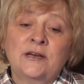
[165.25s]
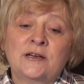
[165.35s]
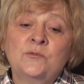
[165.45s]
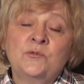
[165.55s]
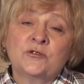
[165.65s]

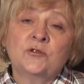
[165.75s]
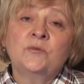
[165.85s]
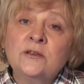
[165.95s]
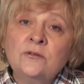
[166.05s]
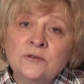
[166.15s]
But I gave
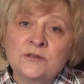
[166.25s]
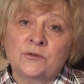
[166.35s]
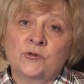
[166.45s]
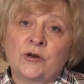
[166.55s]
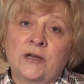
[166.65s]
my
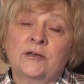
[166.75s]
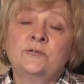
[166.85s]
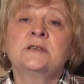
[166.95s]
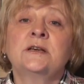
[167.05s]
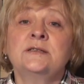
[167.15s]
information
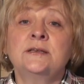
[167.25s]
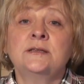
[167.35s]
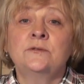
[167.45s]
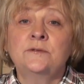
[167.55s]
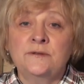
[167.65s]
about
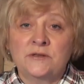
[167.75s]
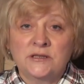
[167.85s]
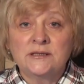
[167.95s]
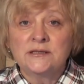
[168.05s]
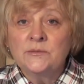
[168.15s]
existence
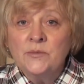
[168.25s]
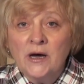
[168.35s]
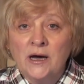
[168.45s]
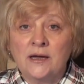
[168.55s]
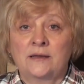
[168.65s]
of evil
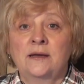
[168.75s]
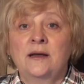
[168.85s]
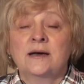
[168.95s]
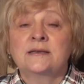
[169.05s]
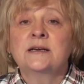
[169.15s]
and divine
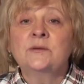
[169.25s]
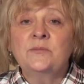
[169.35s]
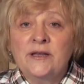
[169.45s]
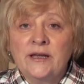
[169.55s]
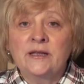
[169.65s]
forces
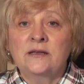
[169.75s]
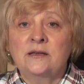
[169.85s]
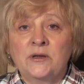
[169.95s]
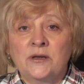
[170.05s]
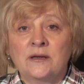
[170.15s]
just in
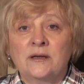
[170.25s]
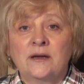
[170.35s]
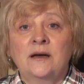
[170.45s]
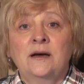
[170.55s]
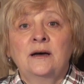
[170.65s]
time,
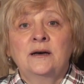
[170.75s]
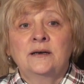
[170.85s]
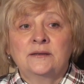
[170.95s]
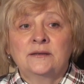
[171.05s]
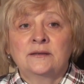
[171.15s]

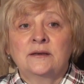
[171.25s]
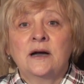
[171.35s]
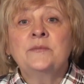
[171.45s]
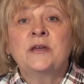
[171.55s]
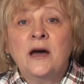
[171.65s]
when people
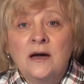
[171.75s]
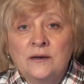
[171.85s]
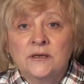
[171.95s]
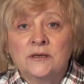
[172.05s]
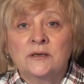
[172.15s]
have already
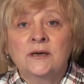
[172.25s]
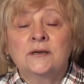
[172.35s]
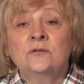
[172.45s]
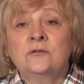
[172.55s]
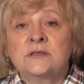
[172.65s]
begun to
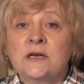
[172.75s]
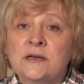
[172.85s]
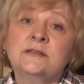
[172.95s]
panic.